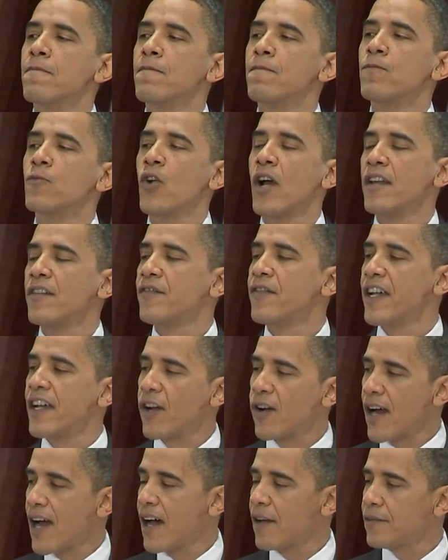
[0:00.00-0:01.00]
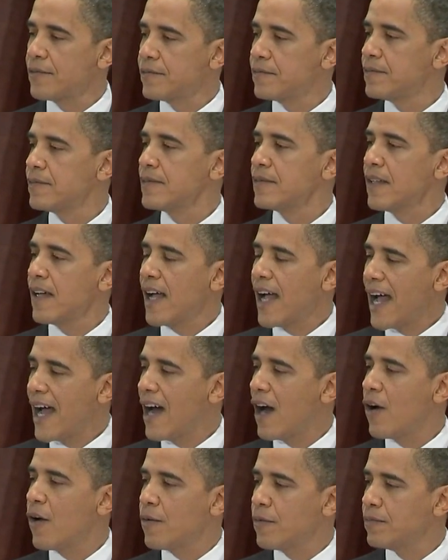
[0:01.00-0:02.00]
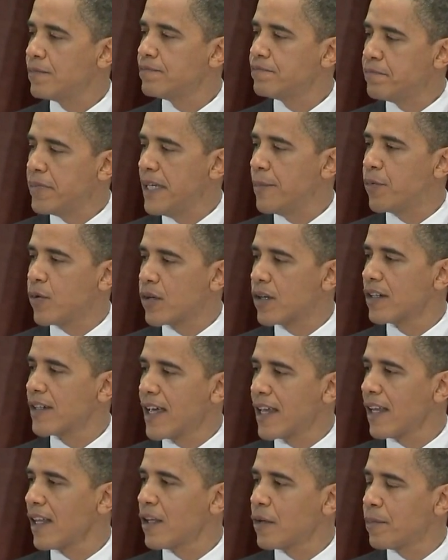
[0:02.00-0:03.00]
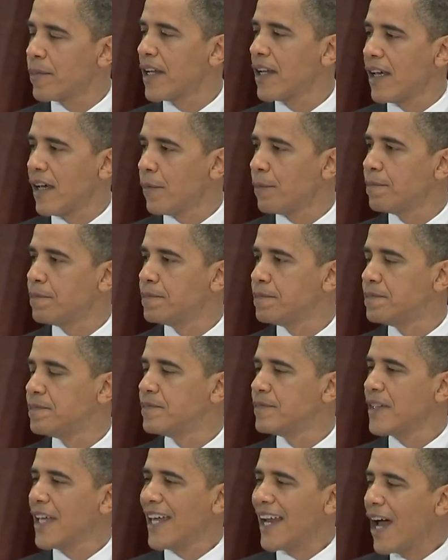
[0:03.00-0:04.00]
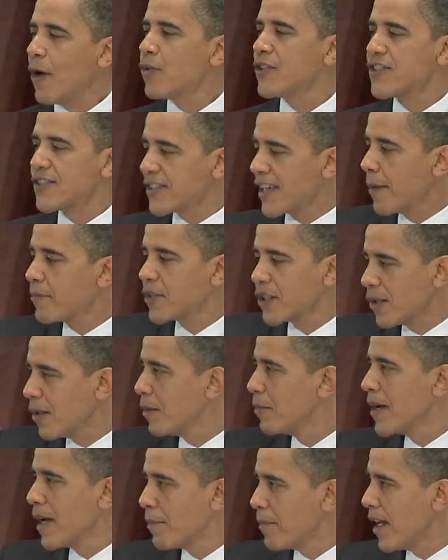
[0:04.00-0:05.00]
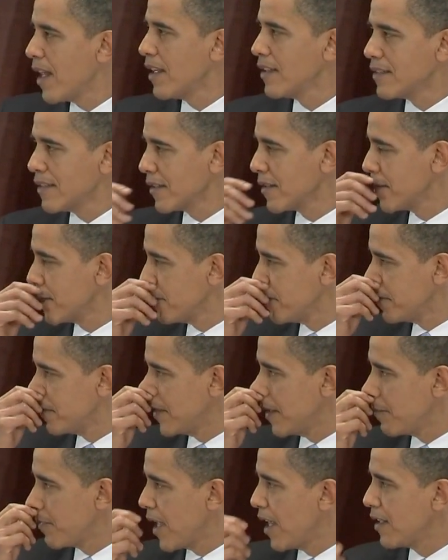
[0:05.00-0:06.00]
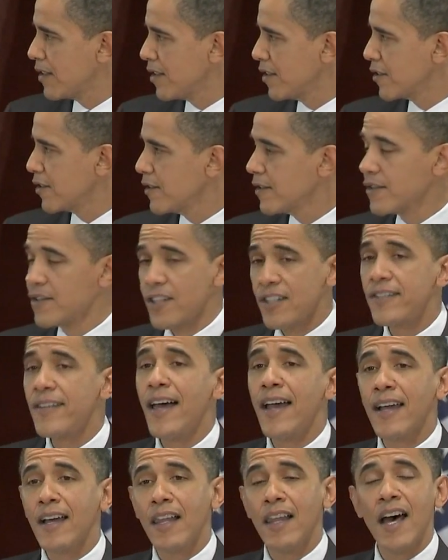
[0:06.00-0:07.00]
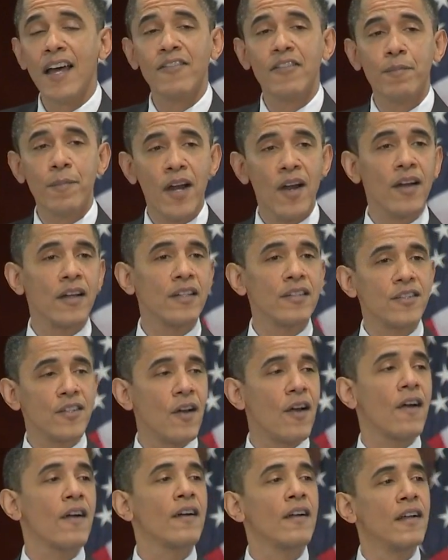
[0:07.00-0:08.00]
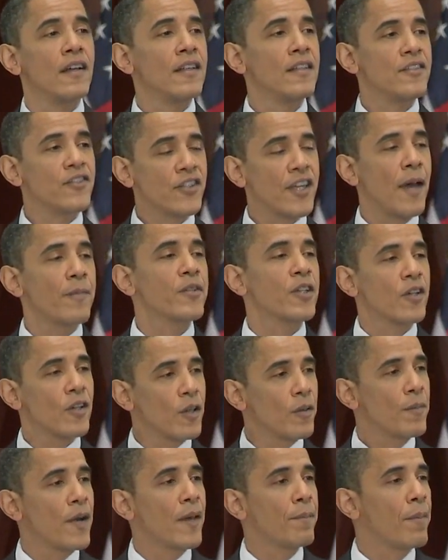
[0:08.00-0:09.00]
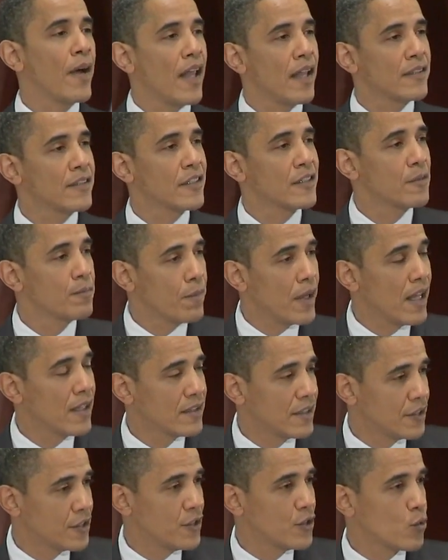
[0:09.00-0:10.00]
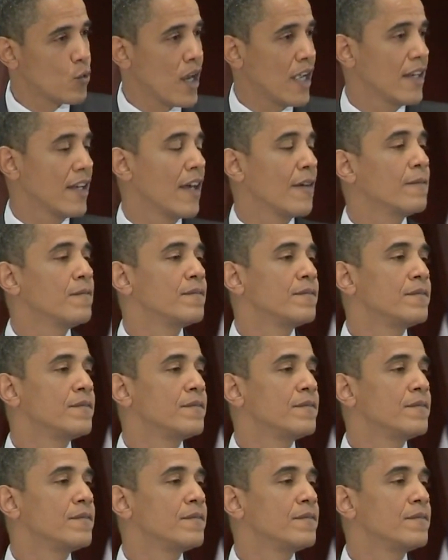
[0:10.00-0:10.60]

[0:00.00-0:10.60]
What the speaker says: trying to figure out how people could get a little bit of help. And I was skeptical about politics and politicians, just like a lot of Americans are skeptical about politics and politicians right now.